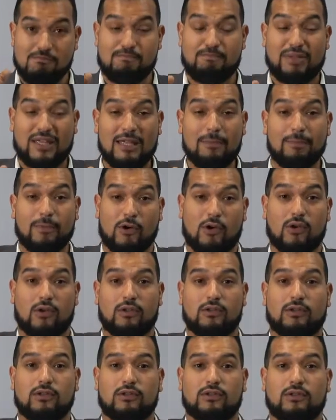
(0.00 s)

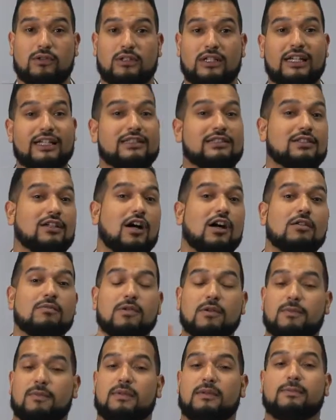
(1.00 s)
people, it's
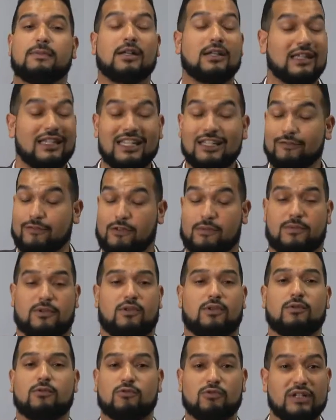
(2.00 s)

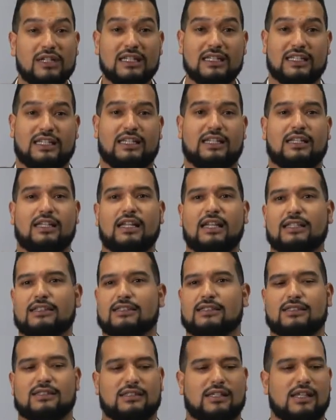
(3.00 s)
unbelievable. Really, it's